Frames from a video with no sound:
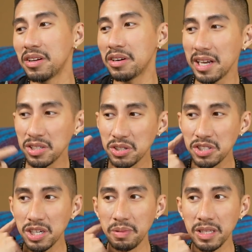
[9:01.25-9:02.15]

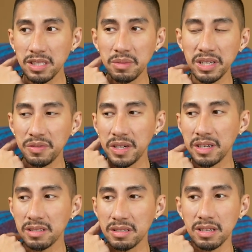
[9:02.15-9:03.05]
Relationship, intimate
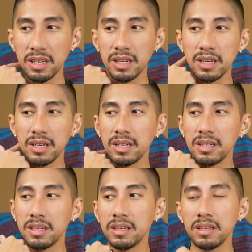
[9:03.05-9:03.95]
affairs.
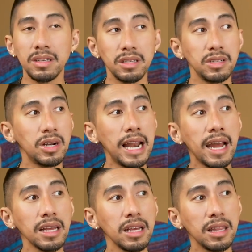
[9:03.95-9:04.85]
You're
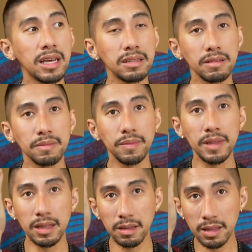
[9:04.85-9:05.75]
lacking that,
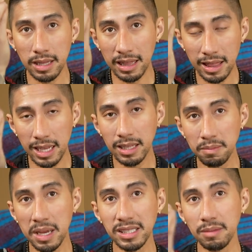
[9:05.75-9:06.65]
that, that thing
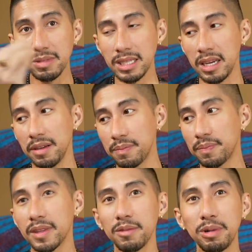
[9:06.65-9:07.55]
that makes them stay.
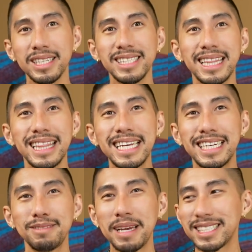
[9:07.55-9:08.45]
What is that thing
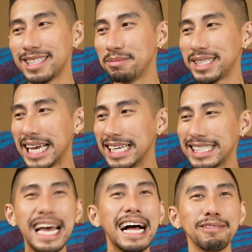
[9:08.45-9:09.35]
that makes them stay,
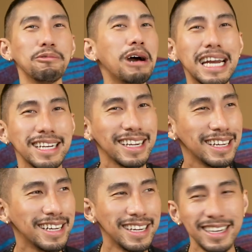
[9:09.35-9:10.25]
Sal? What?
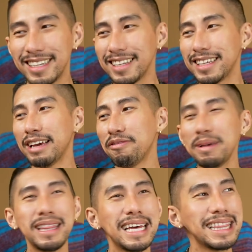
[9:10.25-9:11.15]
Give
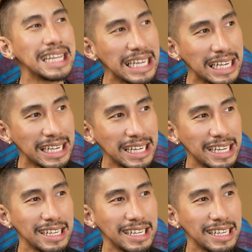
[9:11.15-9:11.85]
me that thing.